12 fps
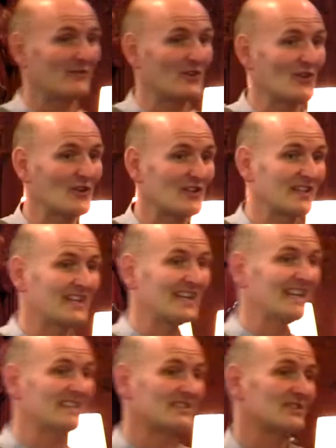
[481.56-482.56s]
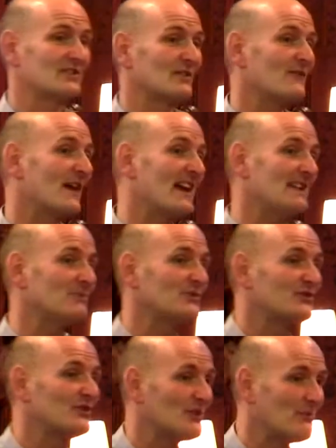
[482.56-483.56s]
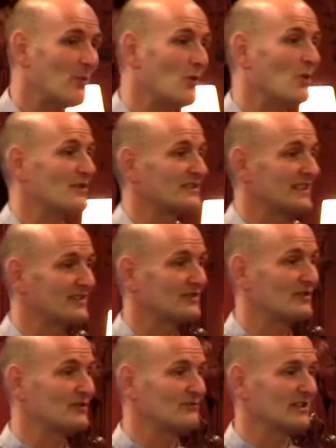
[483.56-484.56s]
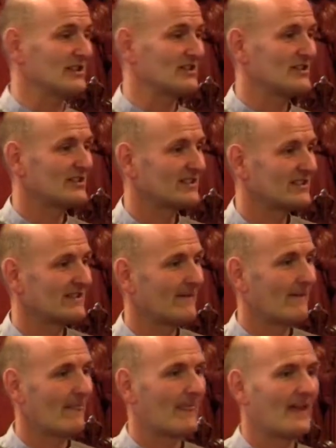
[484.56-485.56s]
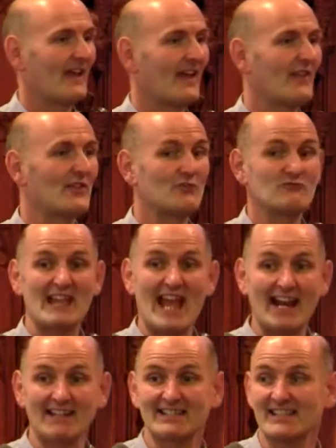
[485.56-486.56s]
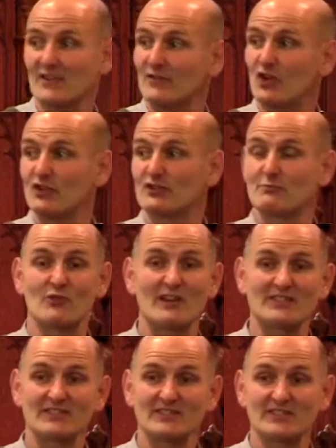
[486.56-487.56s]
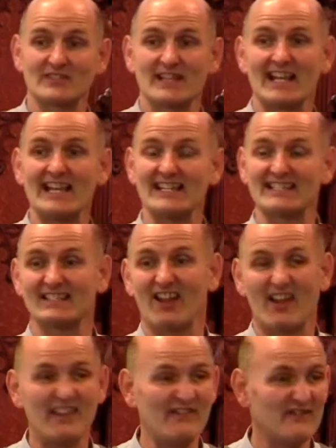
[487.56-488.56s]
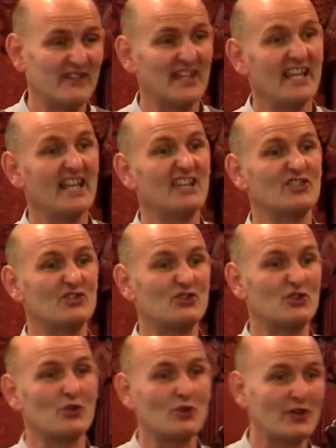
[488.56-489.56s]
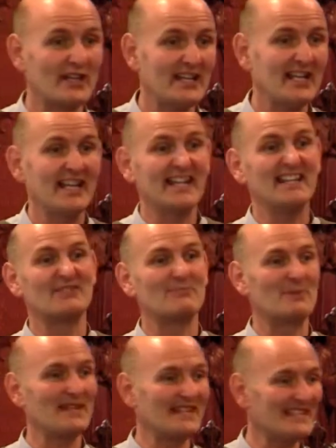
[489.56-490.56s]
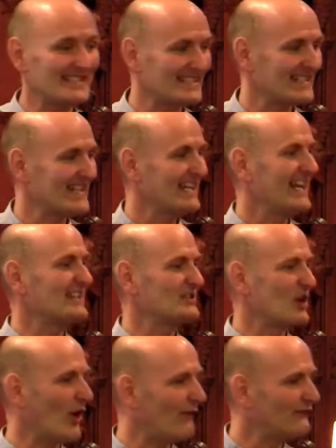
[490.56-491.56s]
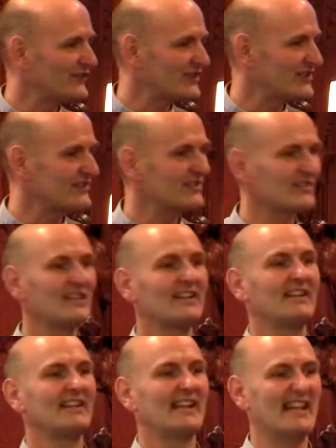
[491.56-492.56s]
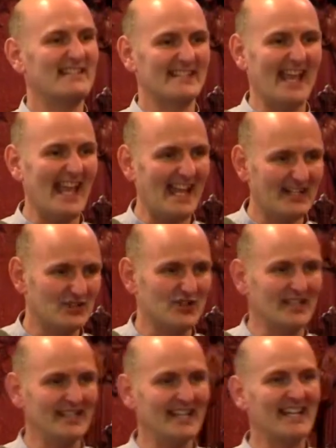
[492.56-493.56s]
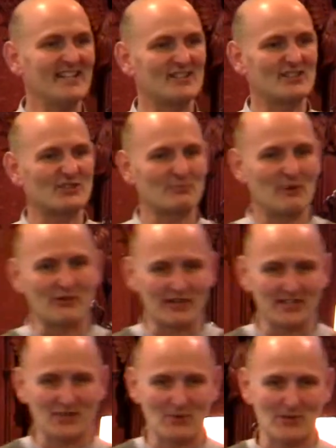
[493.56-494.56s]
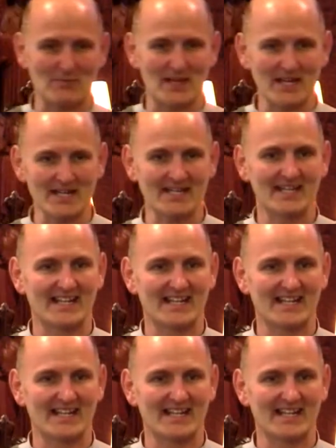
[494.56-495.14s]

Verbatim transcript: of God, is as available to the poor as it is to the rich. The reality of God's presence, his life, his joy, his peace, his confidence, his energy, his spirit, you with me,